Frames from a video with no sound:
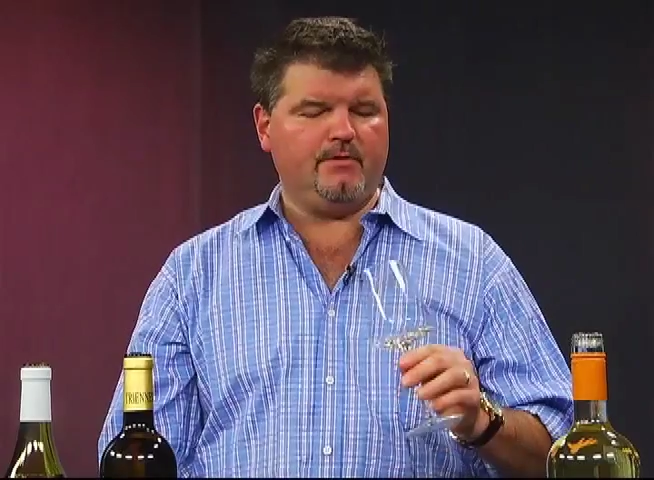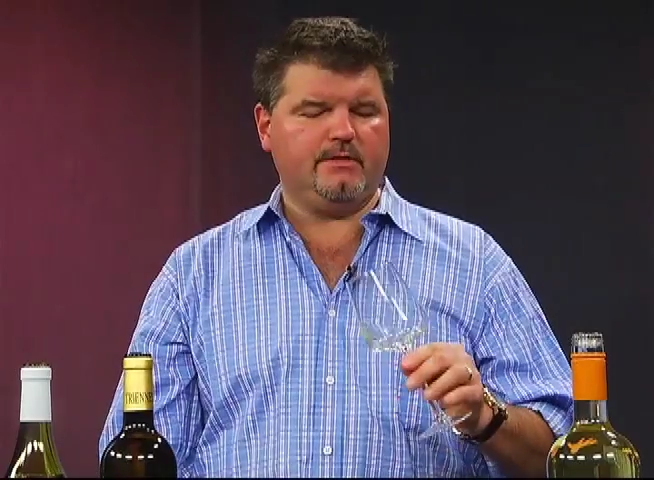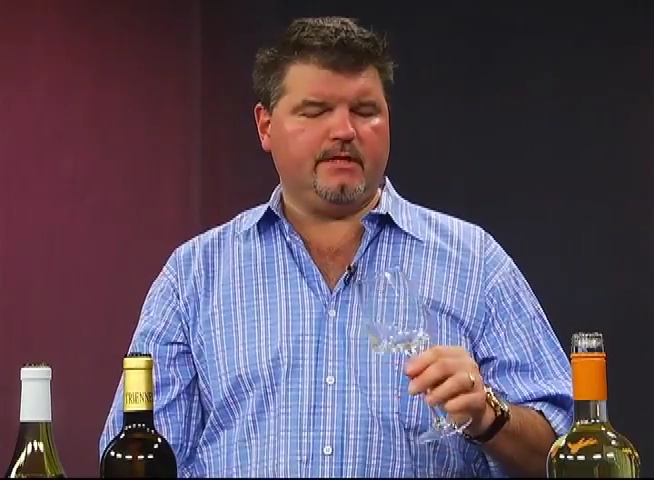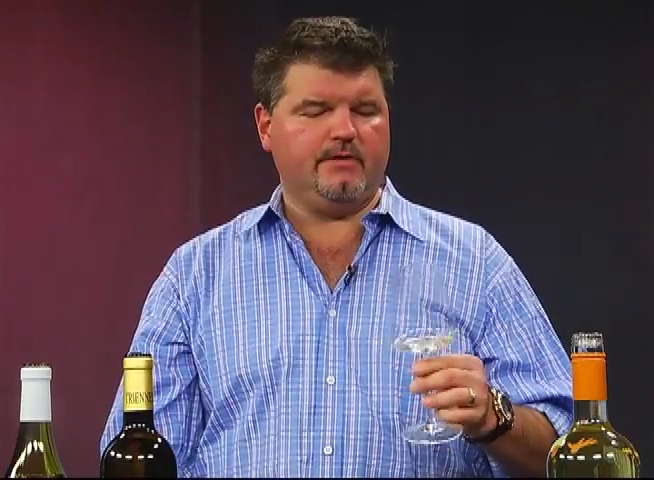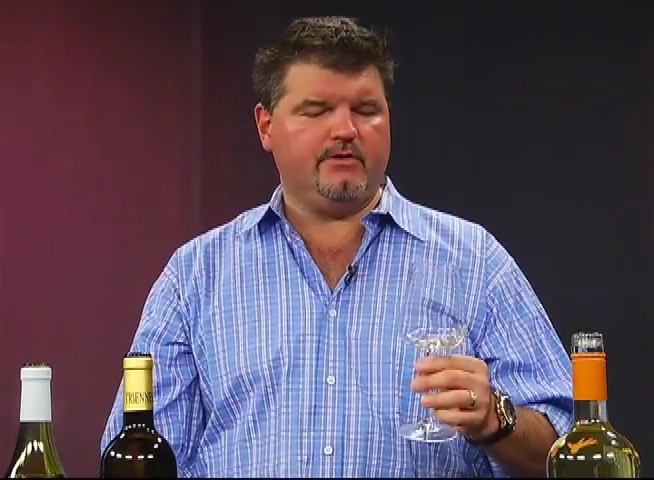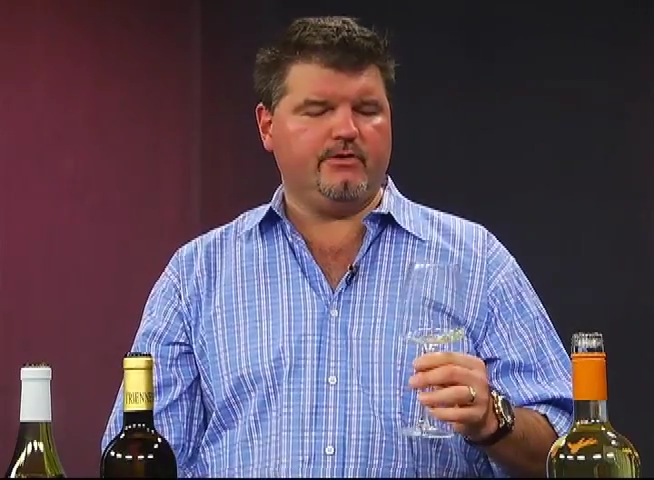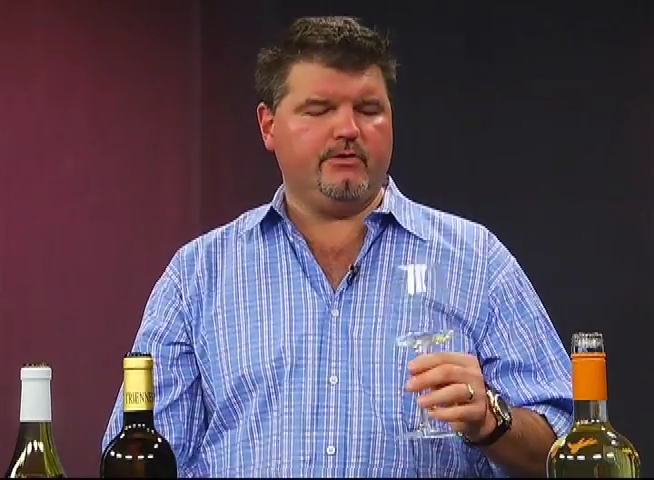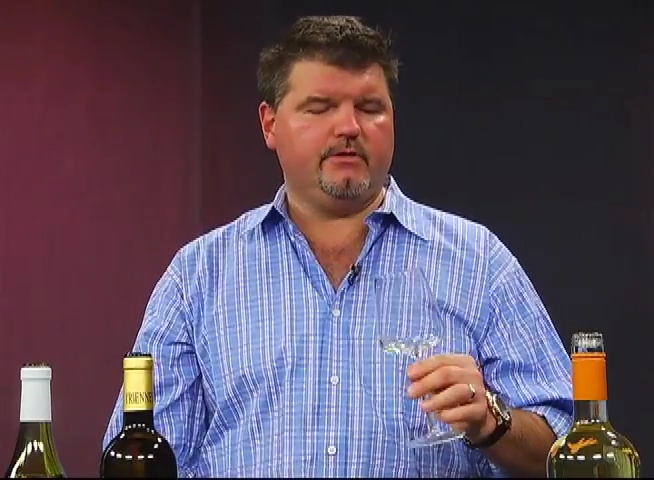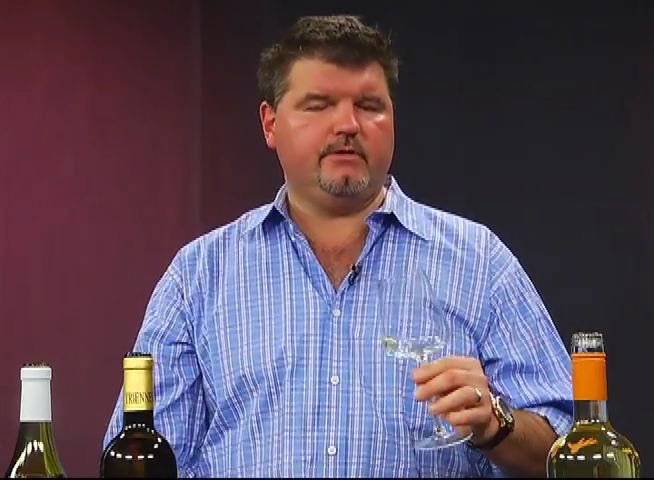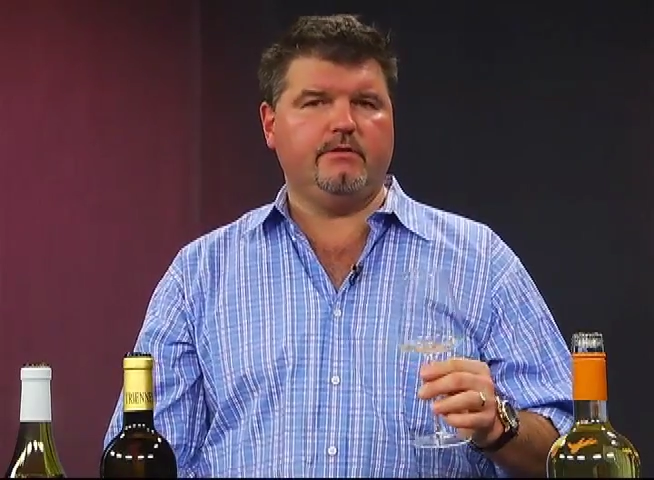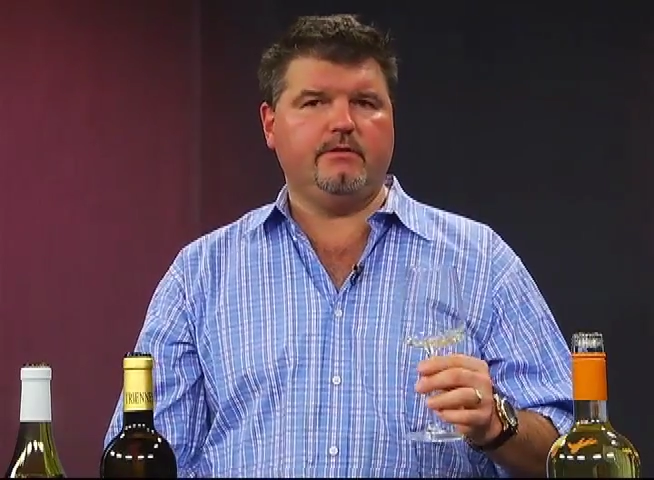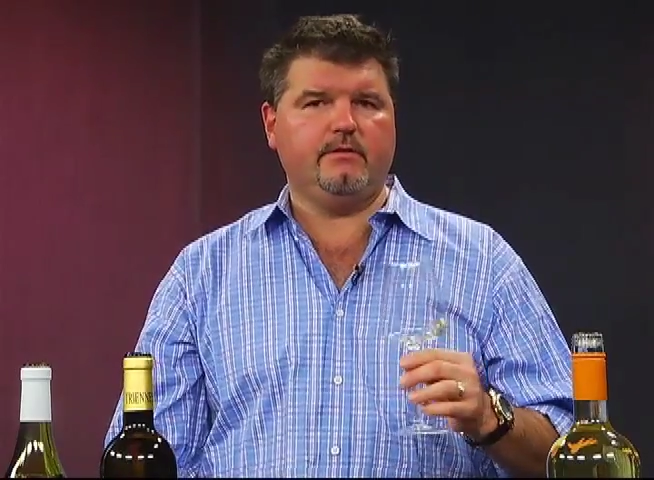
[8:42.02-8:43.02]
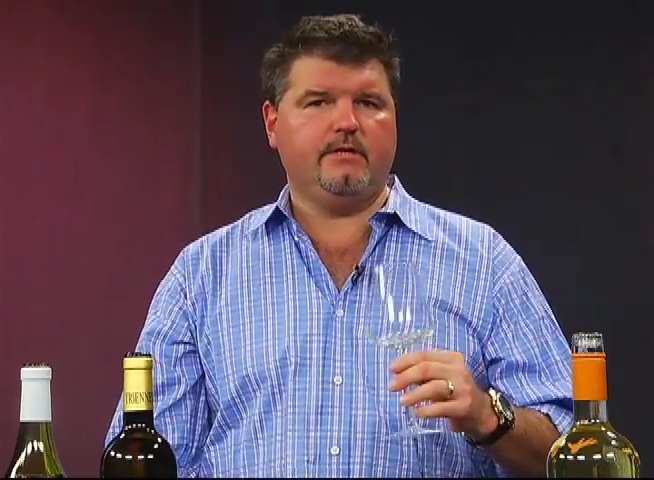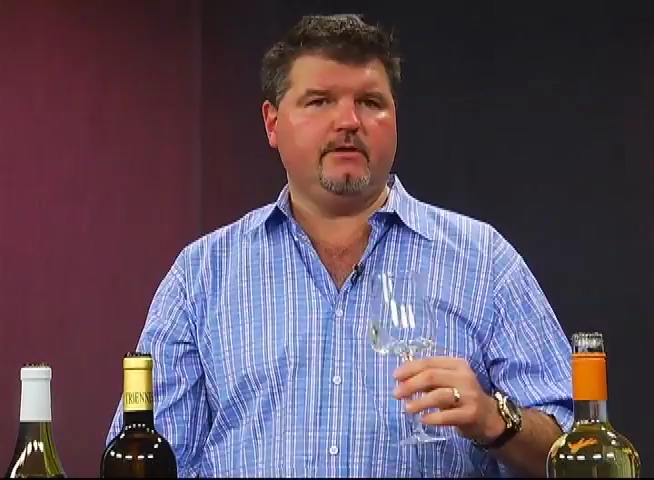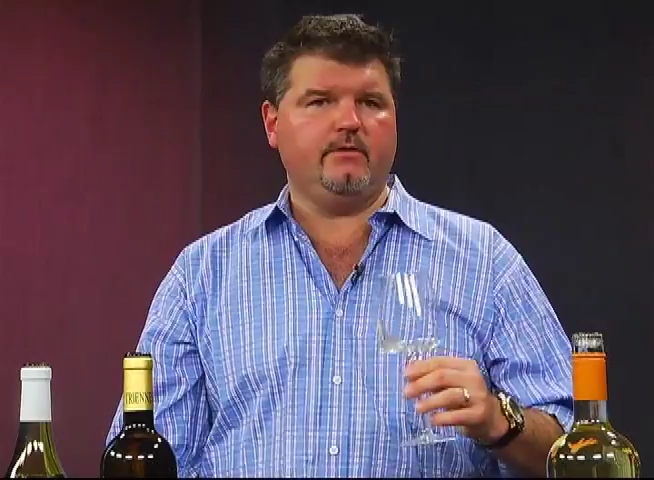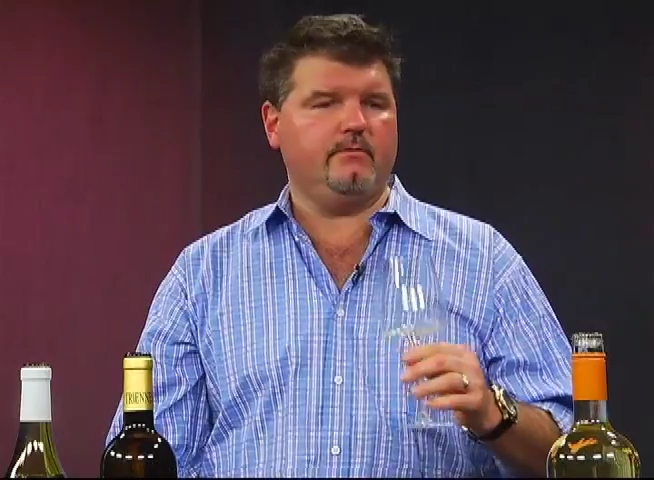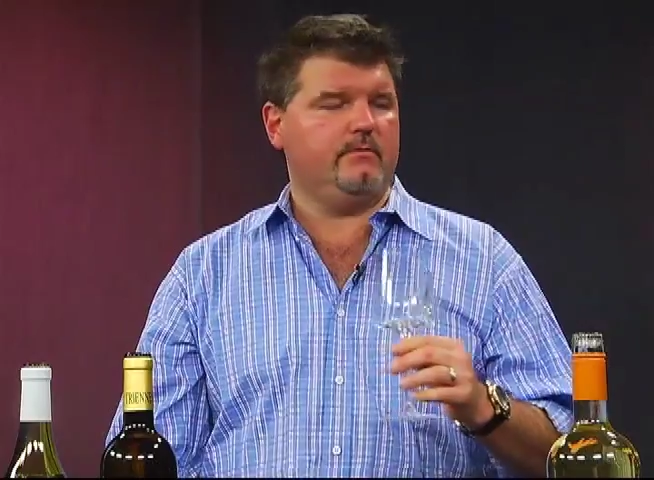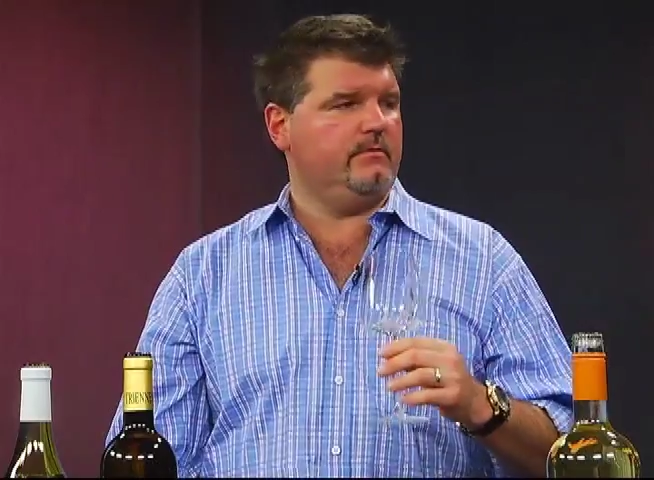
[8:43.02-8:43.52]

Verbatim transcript: say, should you, can you